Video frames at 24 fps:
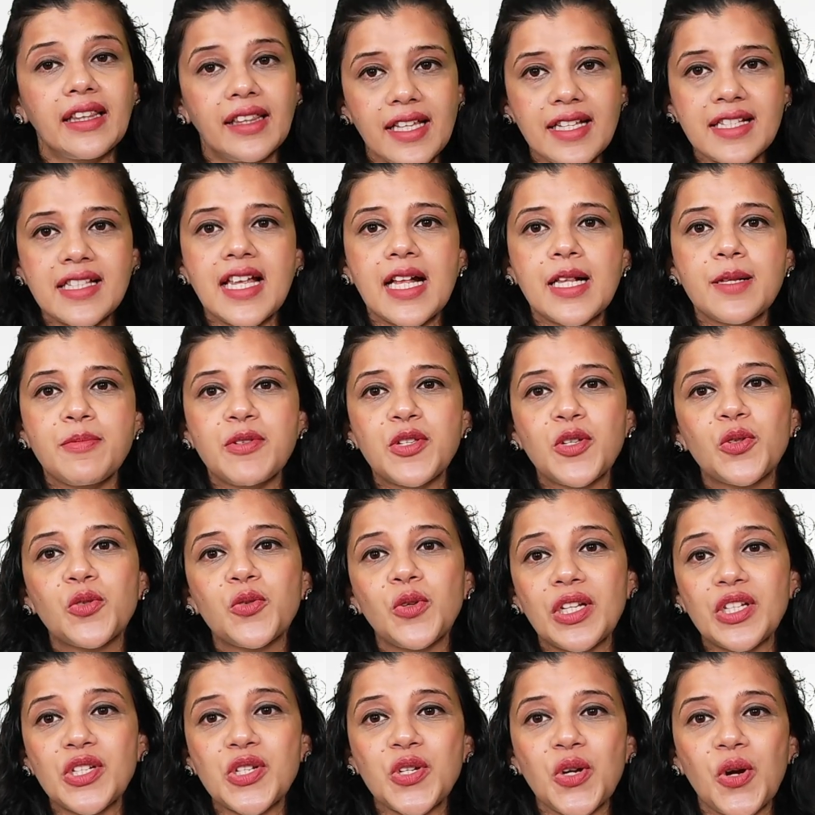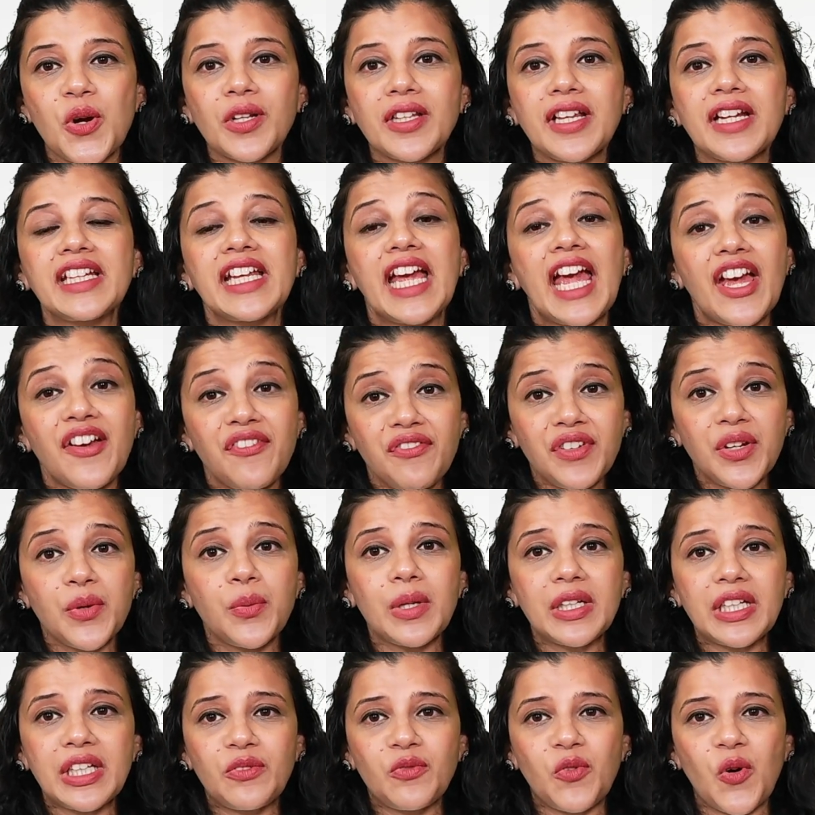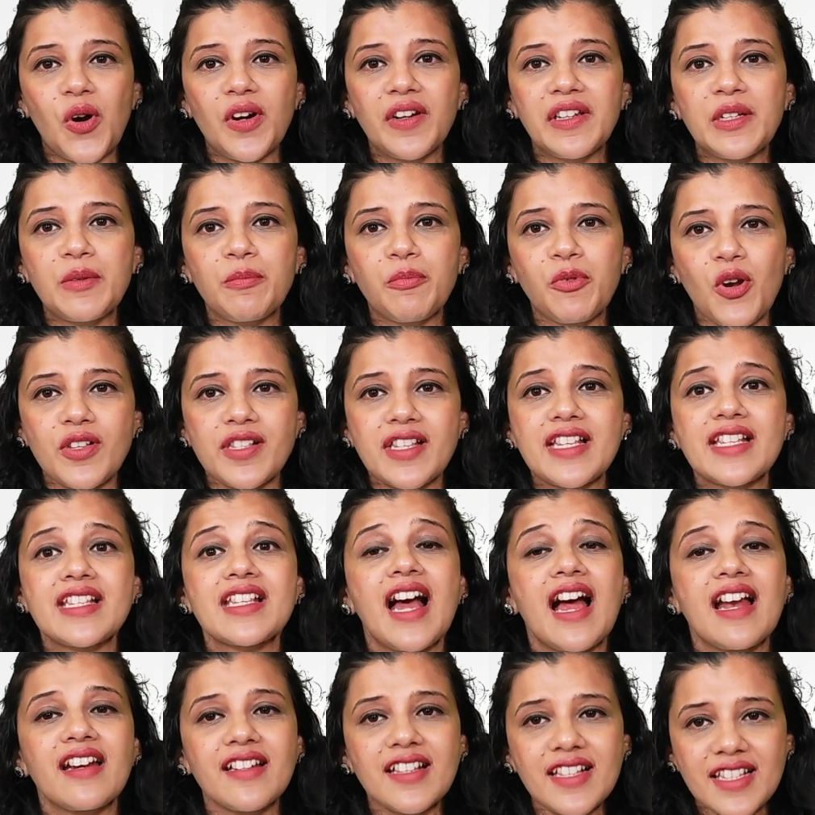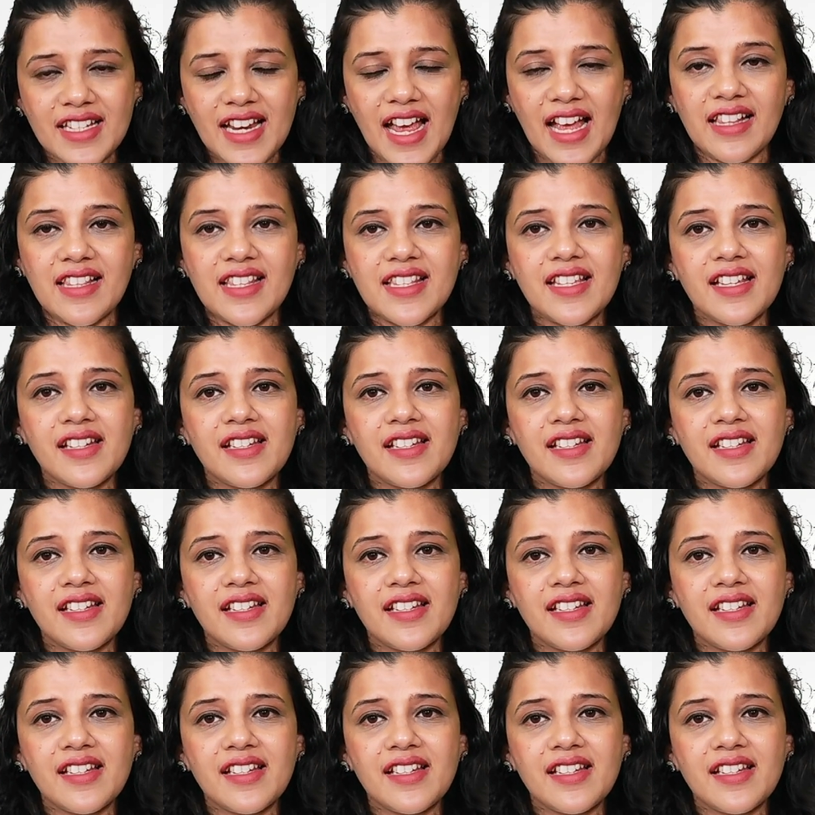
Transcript: This helps you to ensure that everyone involved in the process understands